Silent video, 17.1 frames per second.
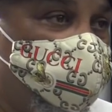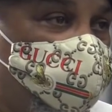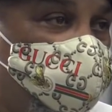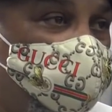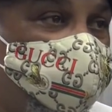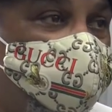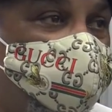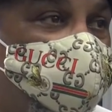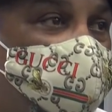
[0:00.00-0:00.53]

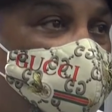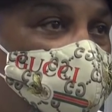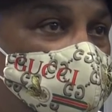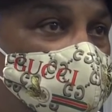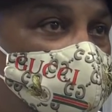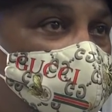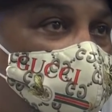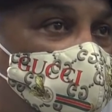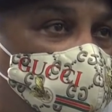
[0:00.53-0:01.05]
Jersey Joe
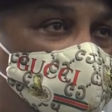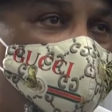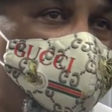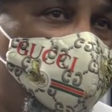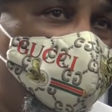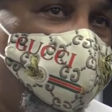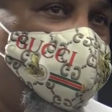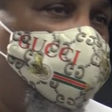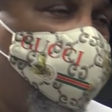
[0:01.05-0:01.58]
Walcott. Oh,
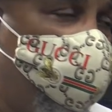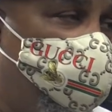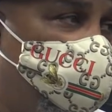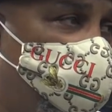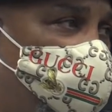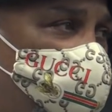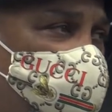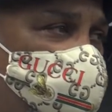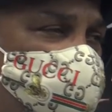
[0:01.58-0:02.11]
he had a couple
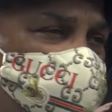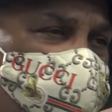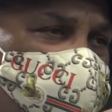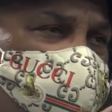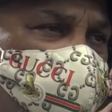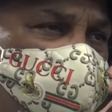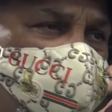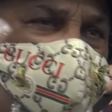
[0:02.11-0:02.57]
of losses.